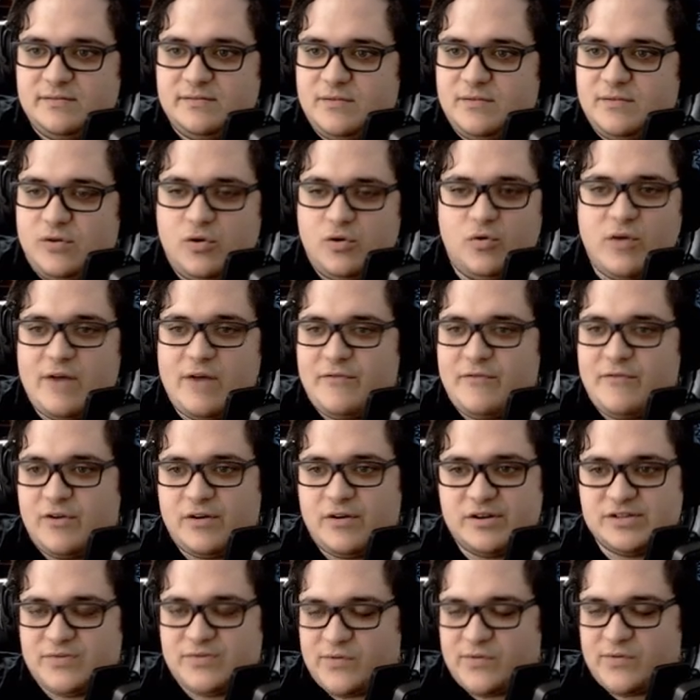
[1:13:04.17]
whoever
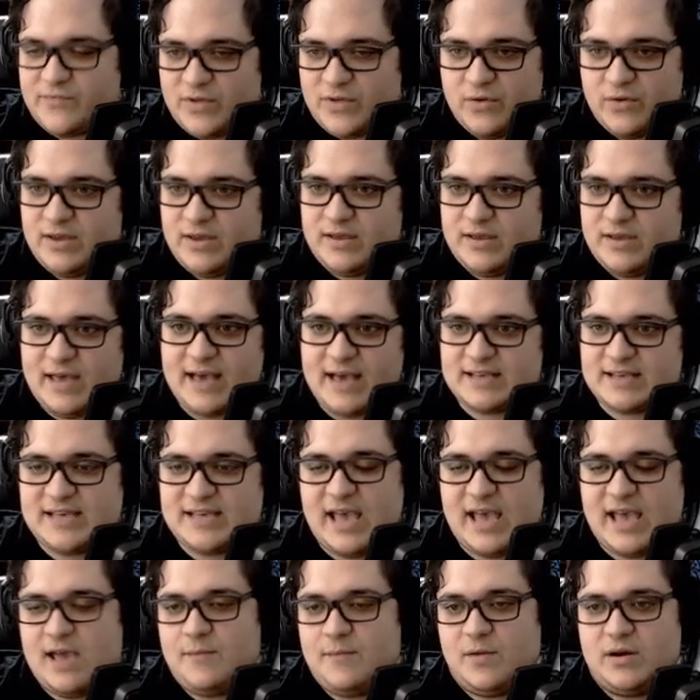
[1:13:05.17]
is reviewing X
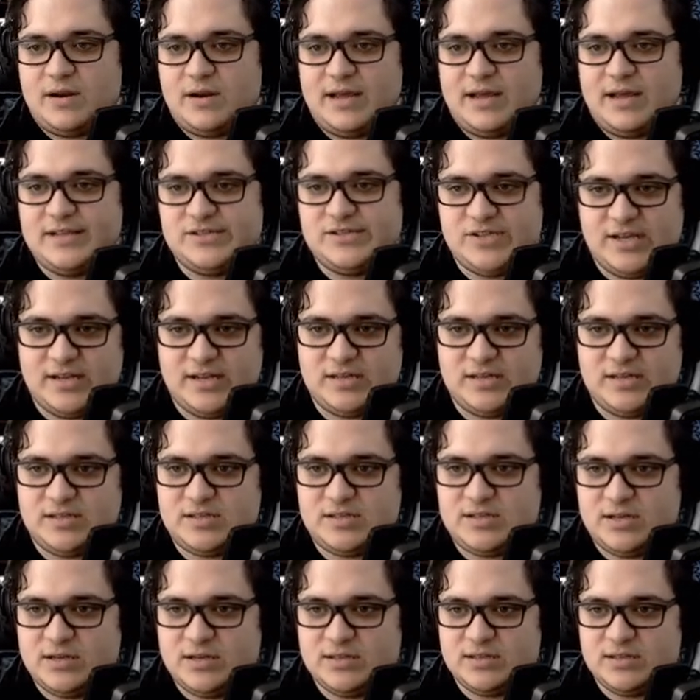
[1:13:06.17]
game on I G N
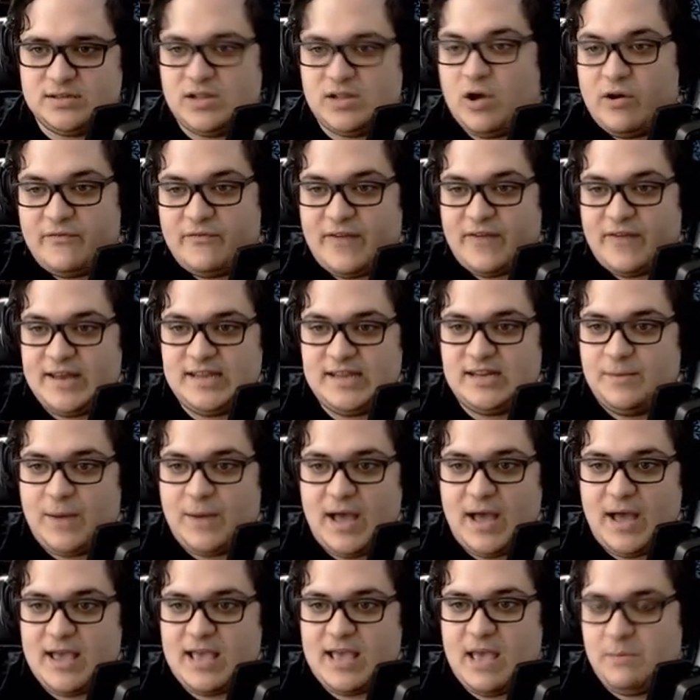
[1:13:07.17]
to know if I need to
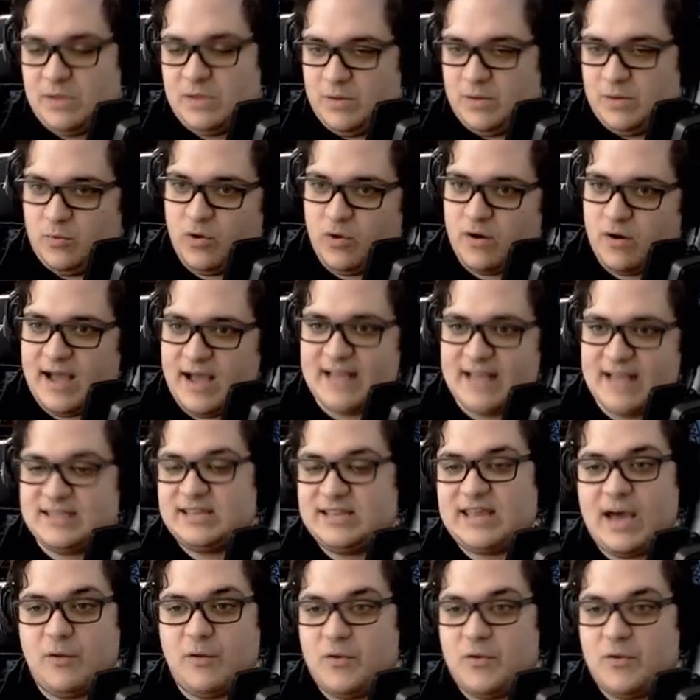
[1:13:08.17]
buy a game anymore. I
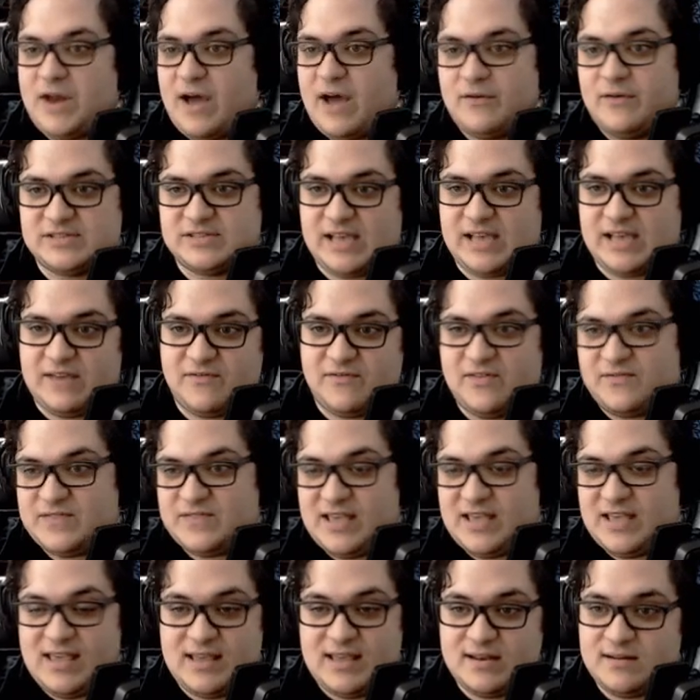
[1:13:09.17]
did that when I was like
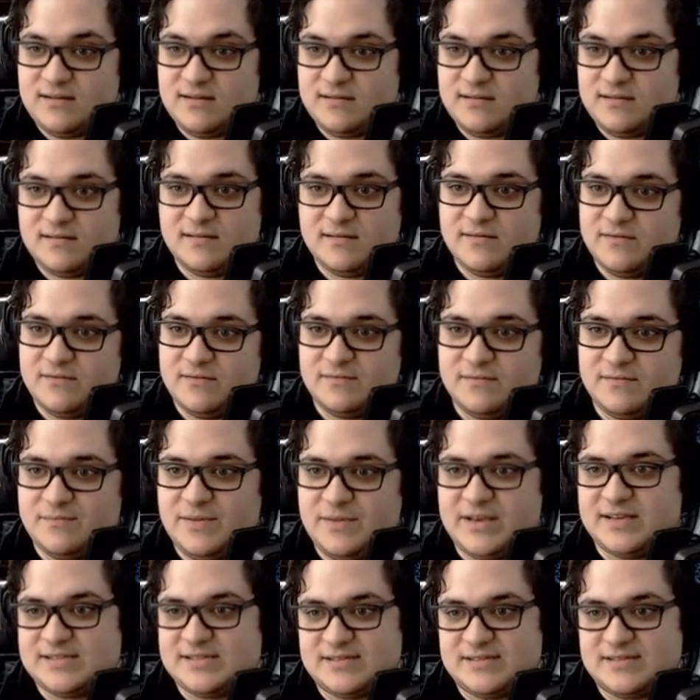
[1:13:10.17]
fifteen
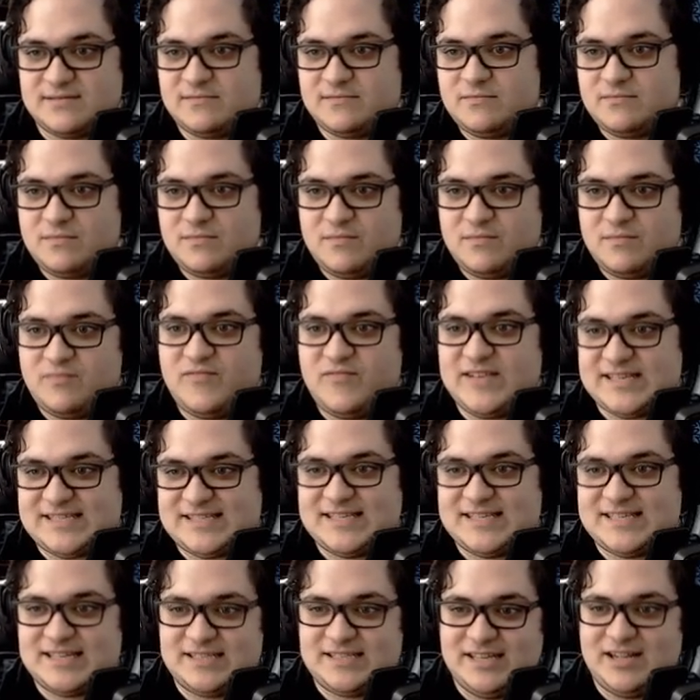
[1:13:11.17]
because Ooh.
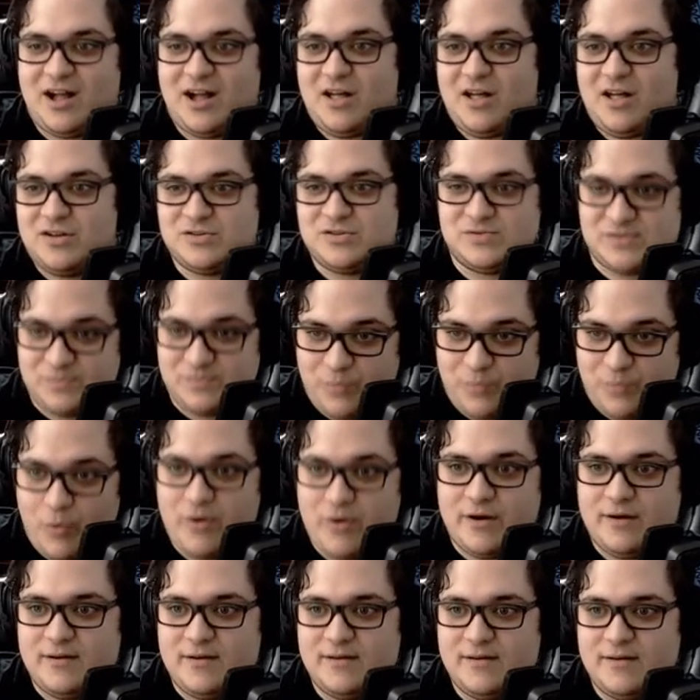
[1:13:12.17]
sixty dollars was
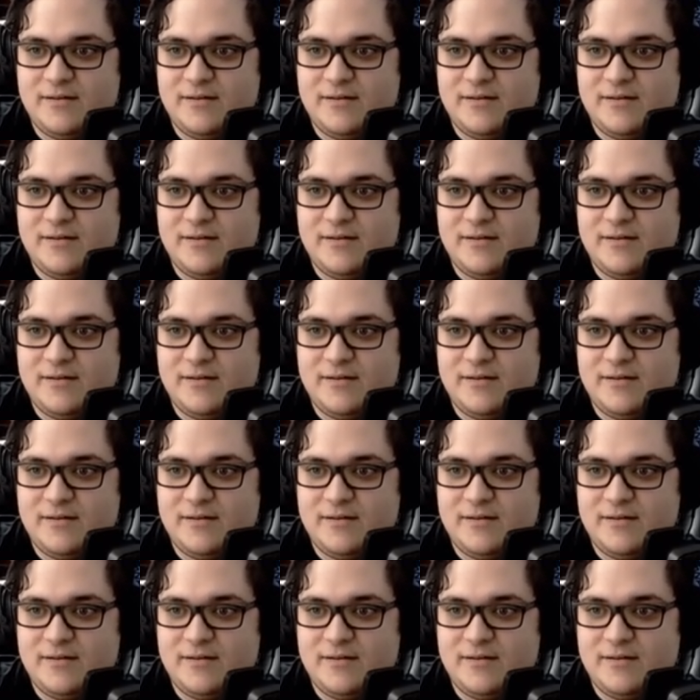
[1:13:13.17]
important.